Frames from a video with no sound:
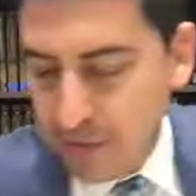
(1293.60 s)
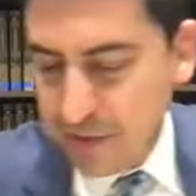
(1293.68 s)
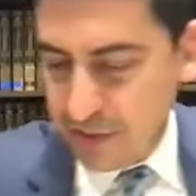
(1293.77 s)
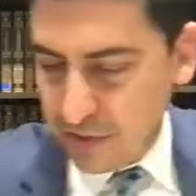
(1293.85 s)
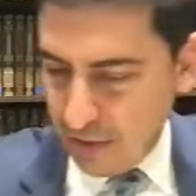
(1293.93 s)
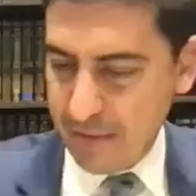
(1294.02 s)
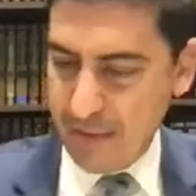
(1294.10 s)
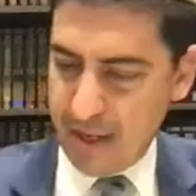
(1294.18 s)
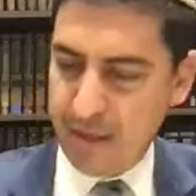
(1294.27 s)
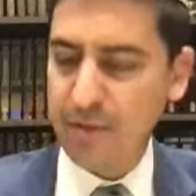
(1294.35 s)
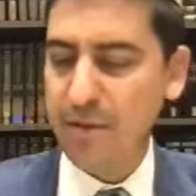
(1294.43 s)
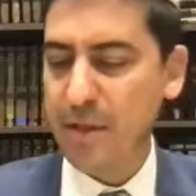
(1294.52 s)
no, this is Rabbi
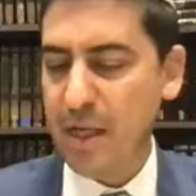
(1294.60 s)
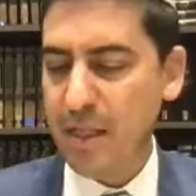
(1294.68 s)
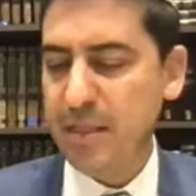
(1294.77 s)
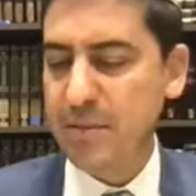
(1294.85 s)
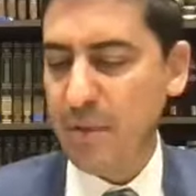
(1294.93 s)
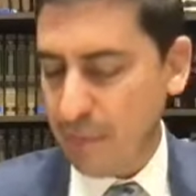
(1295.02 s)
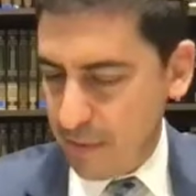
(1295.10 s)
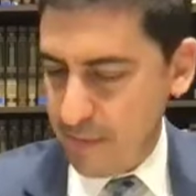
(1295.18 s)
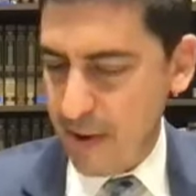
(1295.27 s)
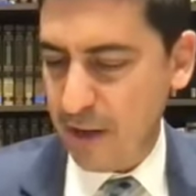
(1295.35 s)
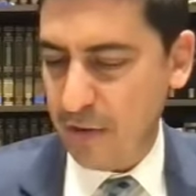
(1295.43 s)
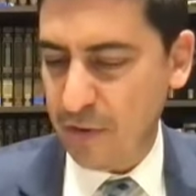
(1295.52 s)
Meir this is what Rabbi
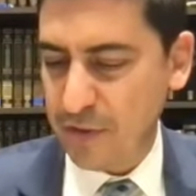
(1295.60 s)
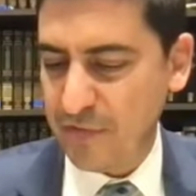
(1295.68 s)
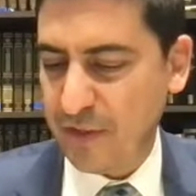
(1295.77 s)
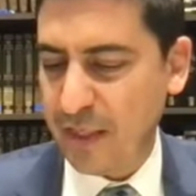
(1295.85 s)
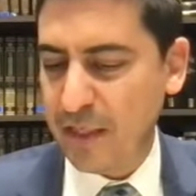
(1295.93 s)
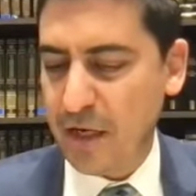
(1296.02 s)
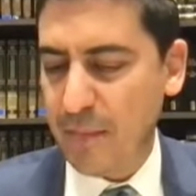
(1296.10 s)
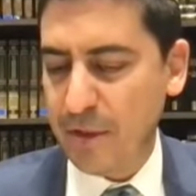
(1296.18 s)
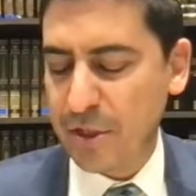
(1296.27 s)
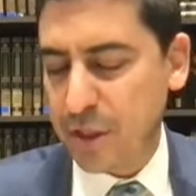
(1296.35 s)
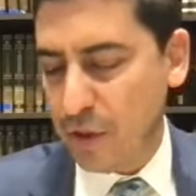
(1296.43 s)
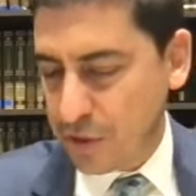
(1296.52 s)
Meir holds. V'chika
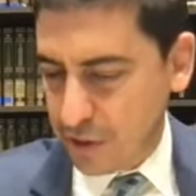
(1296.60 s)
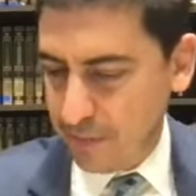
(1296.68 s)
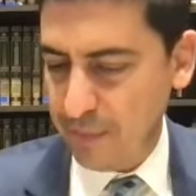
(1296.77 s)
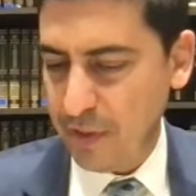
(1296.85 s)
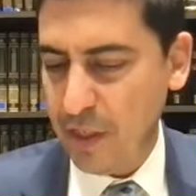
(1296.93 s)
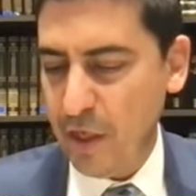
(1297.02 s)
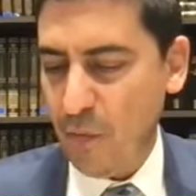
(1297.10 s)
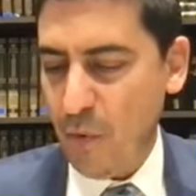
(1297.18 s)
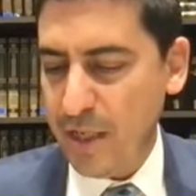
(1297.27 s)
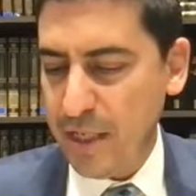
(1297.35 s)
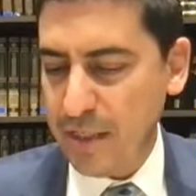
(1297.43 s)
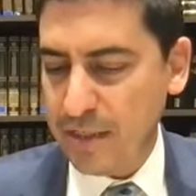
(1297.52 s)
amar shloshim.
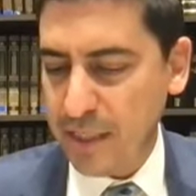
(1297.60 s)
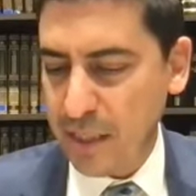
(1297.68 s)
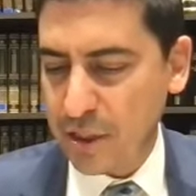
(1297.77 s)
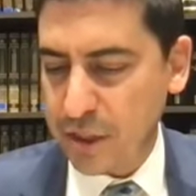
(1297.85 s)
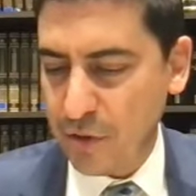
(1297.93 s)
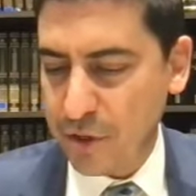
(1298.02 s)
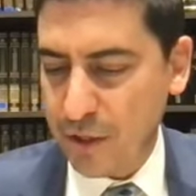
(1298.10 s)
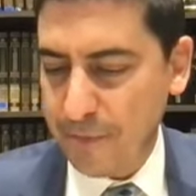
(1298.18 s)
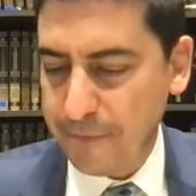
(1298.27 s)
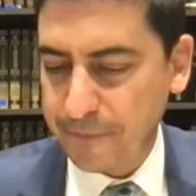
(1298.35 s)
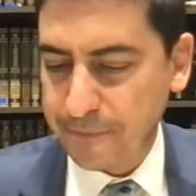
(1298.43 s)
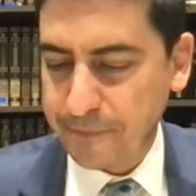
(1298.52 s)
When he said
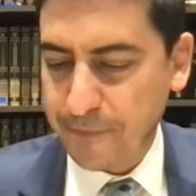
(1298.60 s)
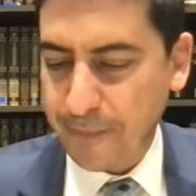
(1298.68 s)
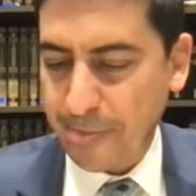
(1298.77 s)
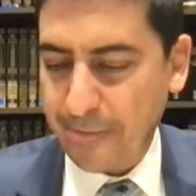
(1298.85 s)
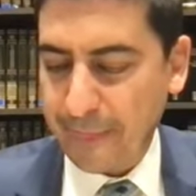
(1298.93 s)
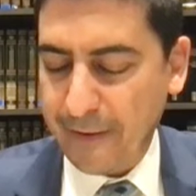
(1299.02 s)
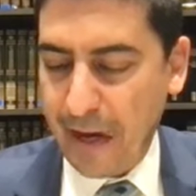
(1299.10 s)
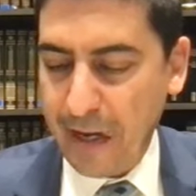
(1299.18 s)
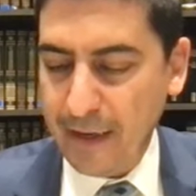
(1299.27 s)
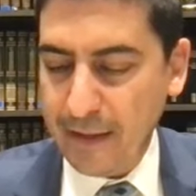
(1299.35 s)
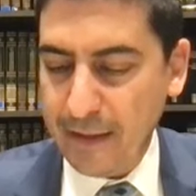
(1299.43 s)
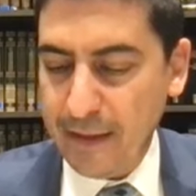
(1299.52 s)
shloshim,
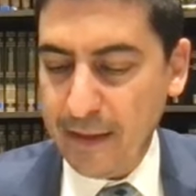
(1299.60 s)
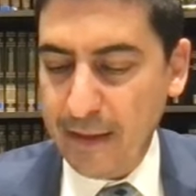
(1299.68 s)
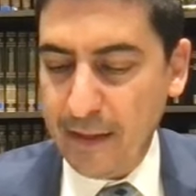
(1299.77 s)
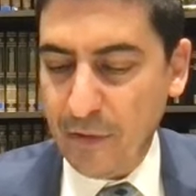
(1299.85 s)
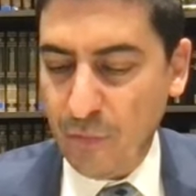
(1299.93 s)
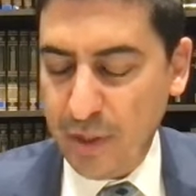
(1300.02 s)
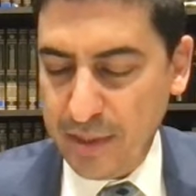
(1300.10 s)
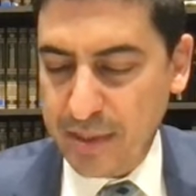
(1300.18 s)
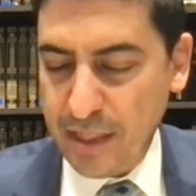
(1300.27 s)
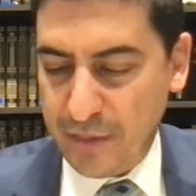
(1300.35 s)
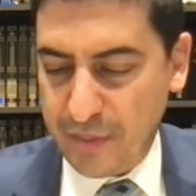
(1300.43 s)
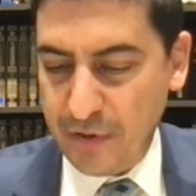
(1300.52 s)
right? When he
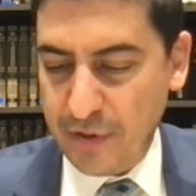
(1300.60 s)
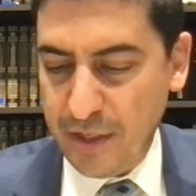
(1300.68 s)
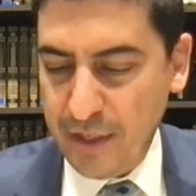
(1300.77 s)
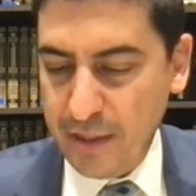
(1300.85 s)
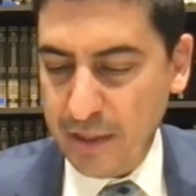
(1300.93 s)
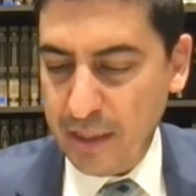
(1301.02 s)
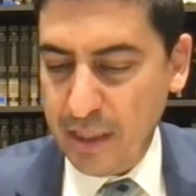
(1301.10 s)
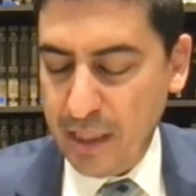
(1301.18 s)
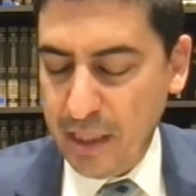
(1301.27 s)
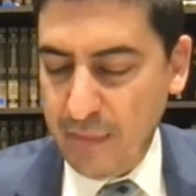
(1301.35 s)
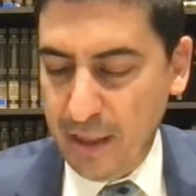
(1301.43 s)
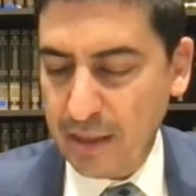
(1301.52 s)
said 30,
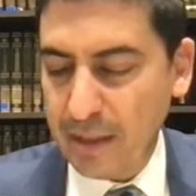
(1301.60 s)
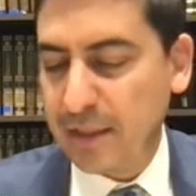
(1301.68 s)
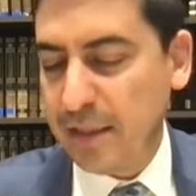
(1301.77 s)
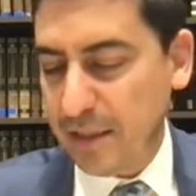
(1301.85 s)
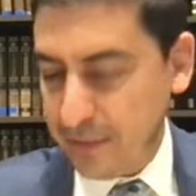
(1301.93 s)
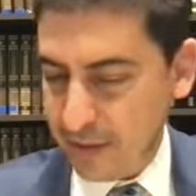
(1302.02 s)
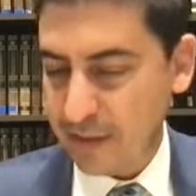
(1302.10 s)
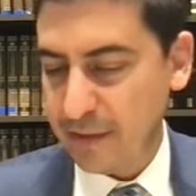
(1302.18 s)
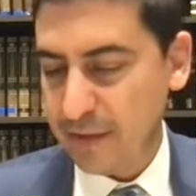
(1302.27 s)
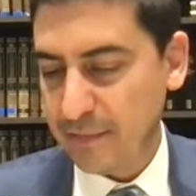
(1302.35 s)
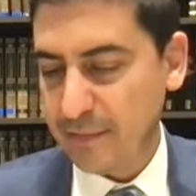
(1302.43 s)
he meant laklita.